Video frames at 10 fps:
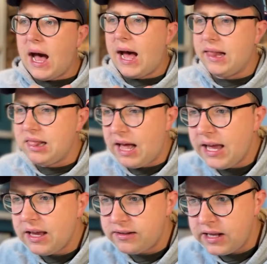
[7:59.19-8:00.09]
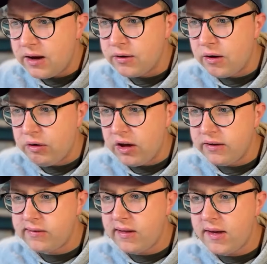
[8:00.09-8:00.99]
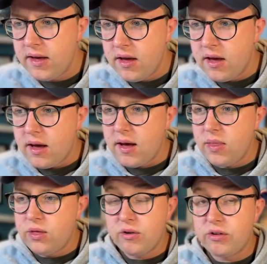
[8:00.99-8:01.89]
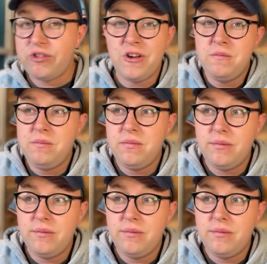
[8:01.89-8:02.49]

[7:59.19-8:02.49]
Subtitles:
I like Diogo Costa. There are some